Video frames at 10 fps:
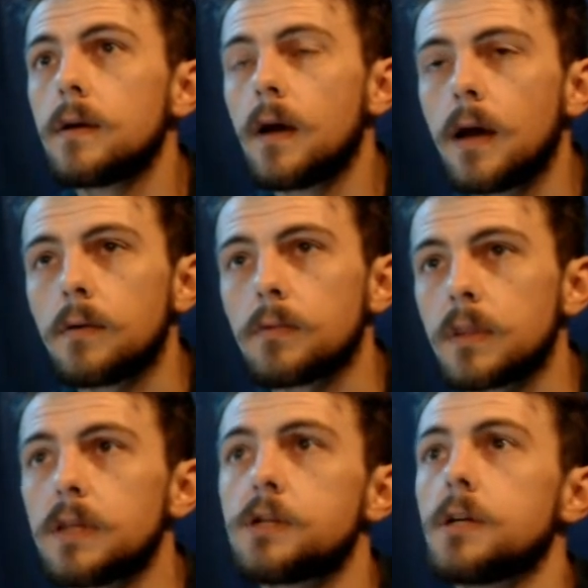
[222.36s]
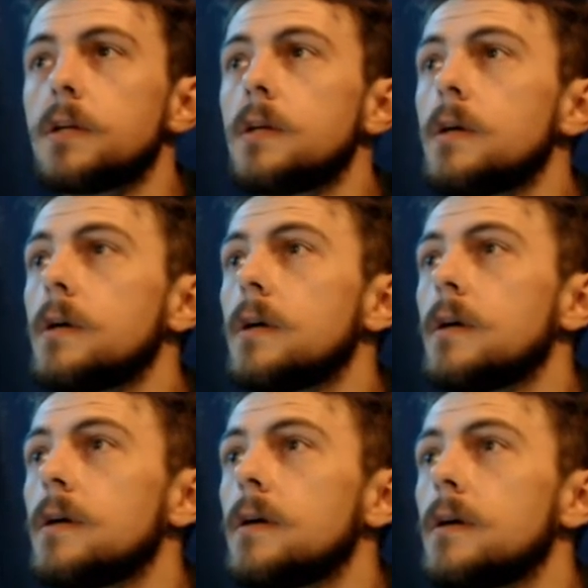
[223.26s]
and religion
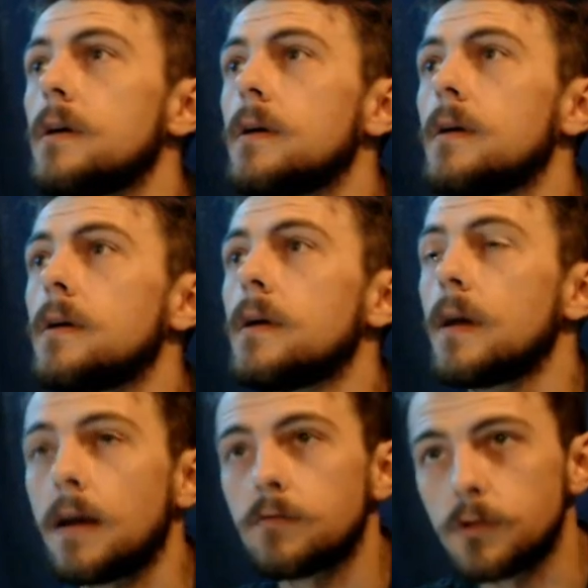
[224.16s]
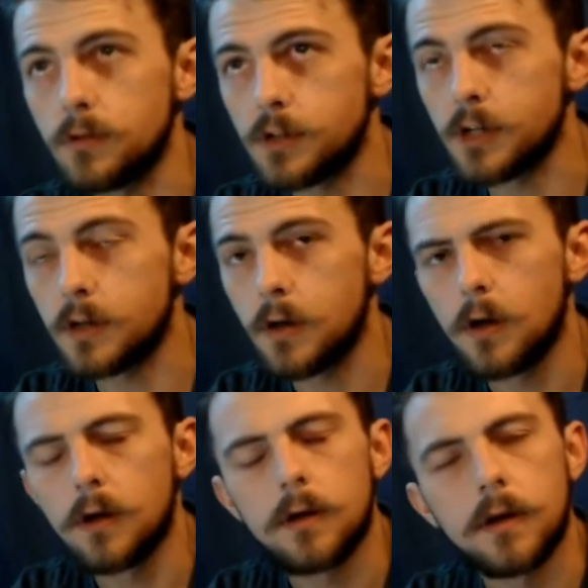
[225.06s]
and evolution.
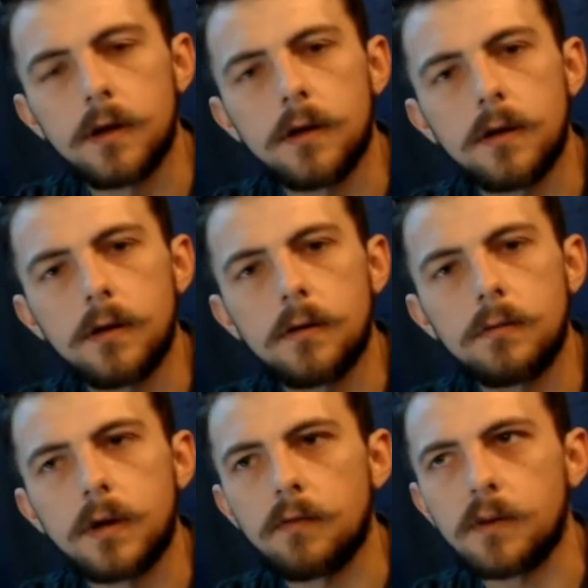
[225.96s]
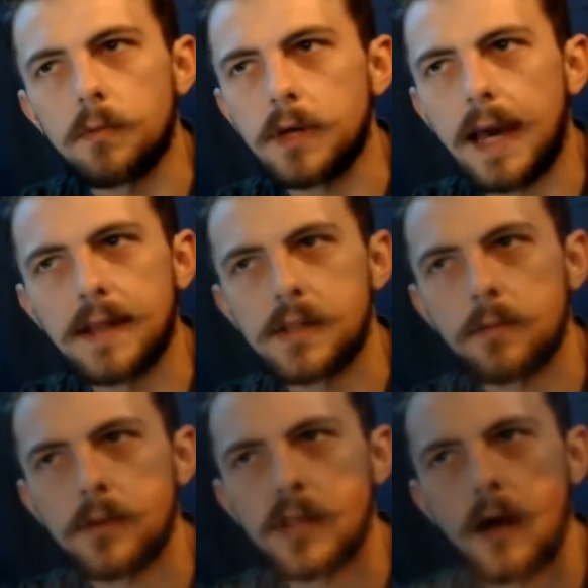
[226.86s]
We cover so many concepts
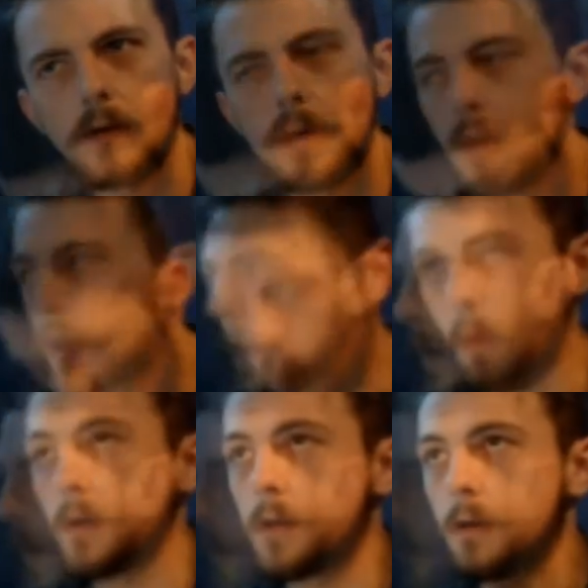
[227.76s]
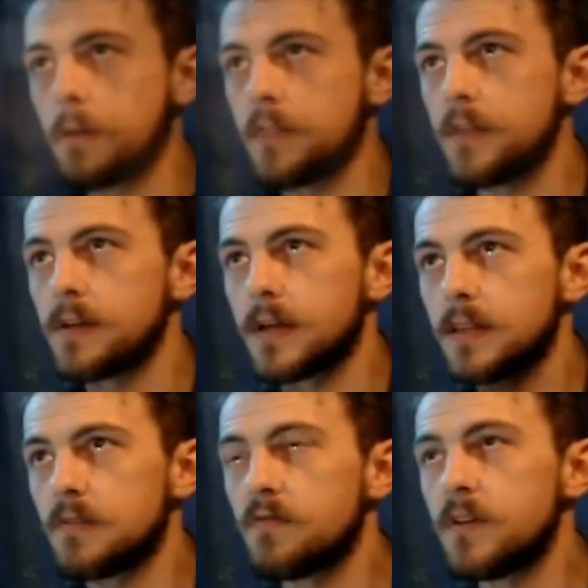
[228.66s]
of sound. I want to talk about things like
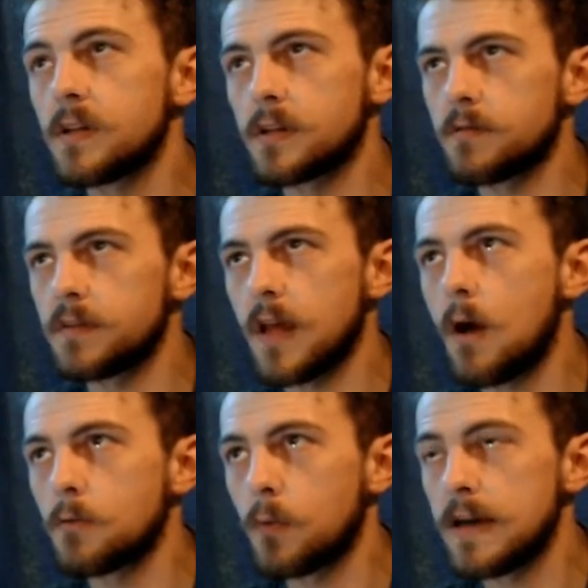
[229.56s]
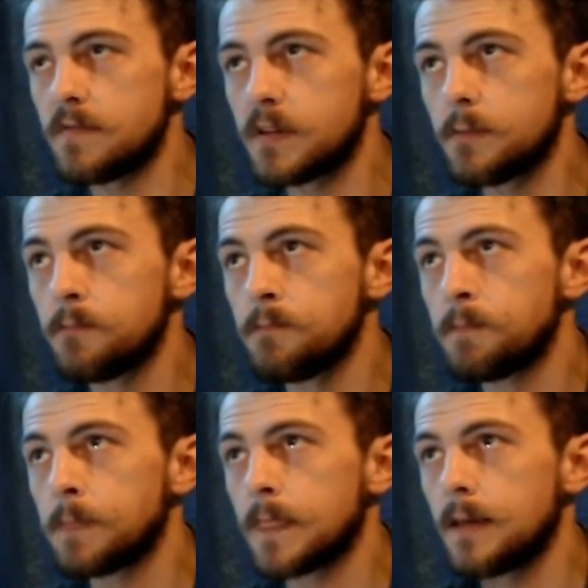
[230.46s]
the physics of sound waves,
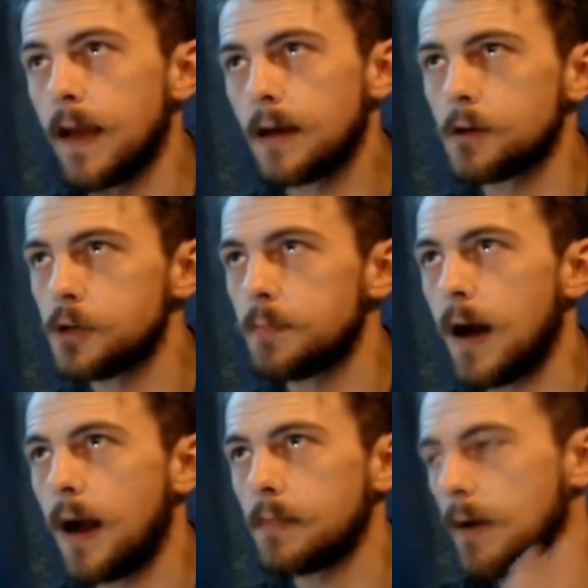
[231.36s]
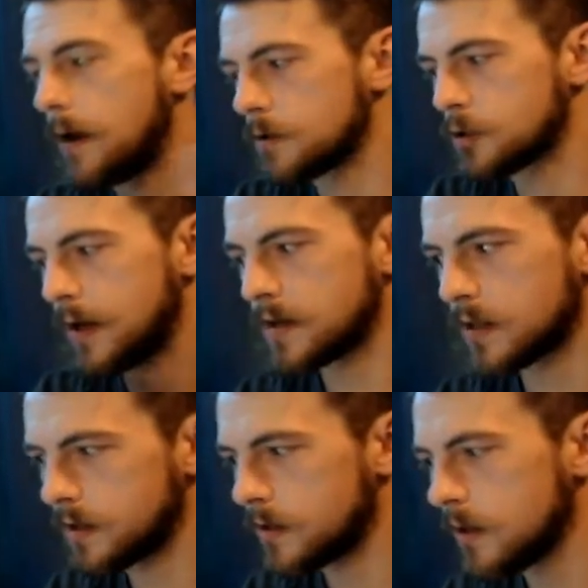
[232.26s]
the energy behind them, how it
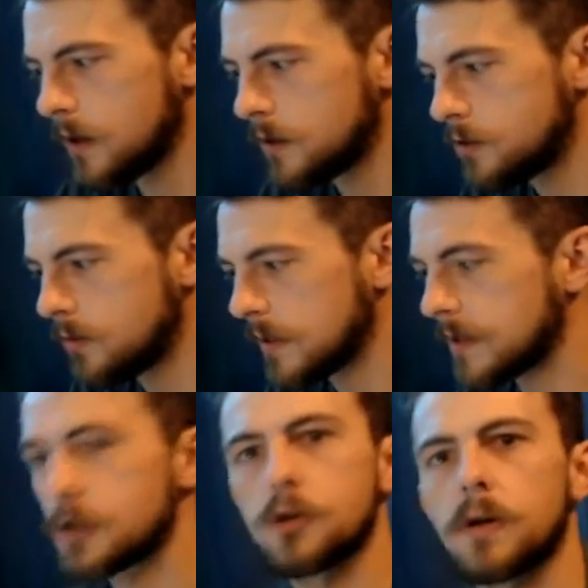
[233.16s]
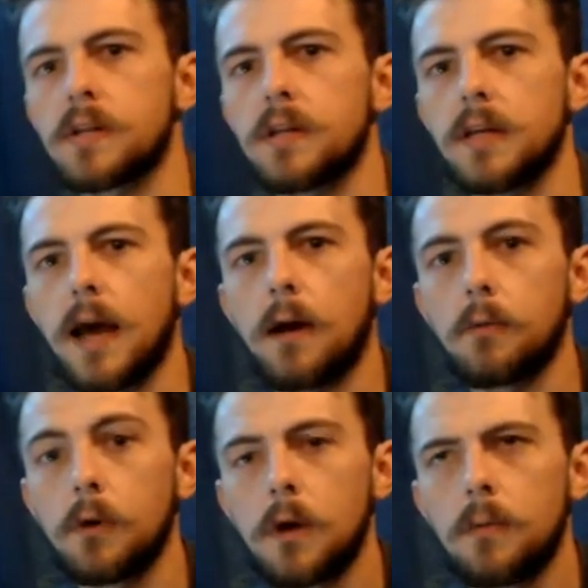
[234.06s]
translates to electricity, how
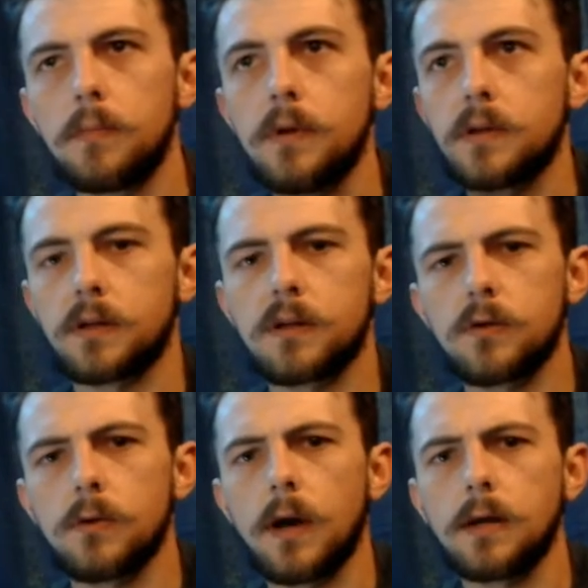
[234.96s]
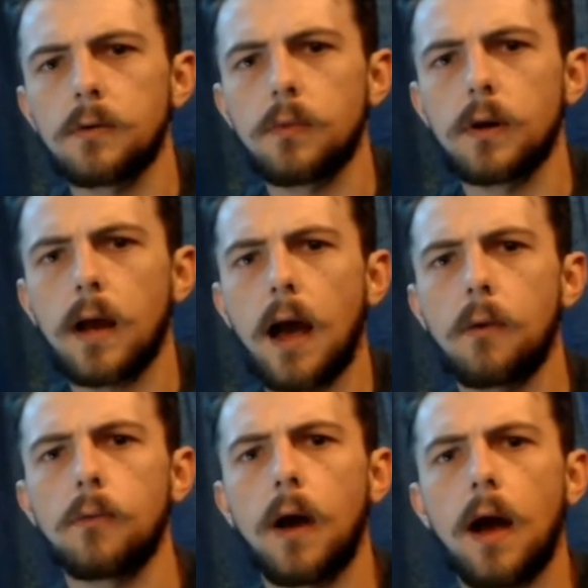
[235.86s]
music's created,
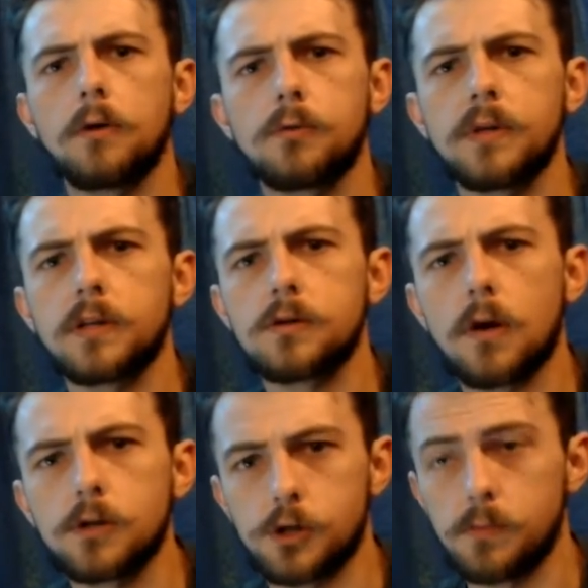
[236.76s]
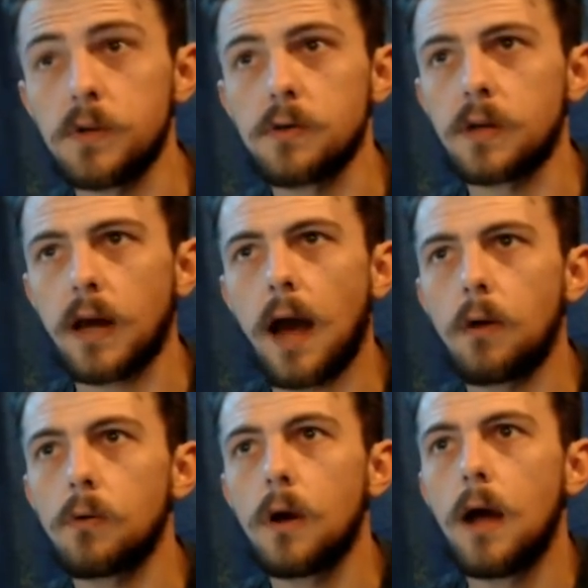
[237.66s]
how do we structure music,
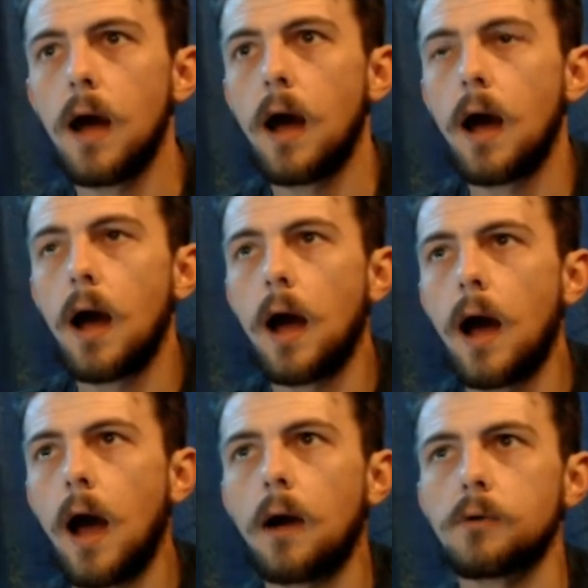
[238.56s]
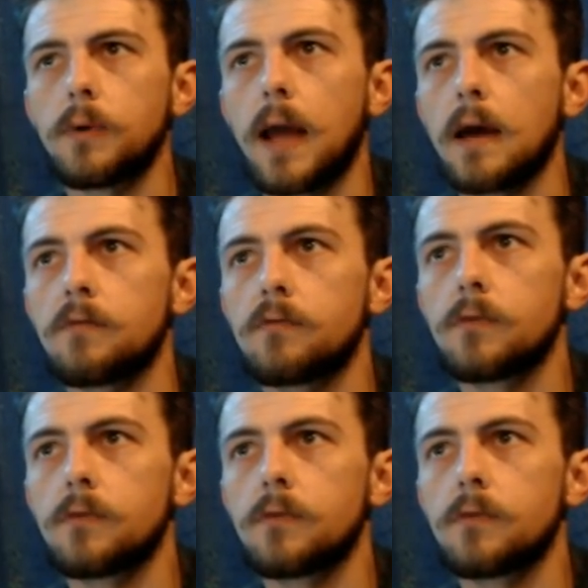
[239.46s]
how do we have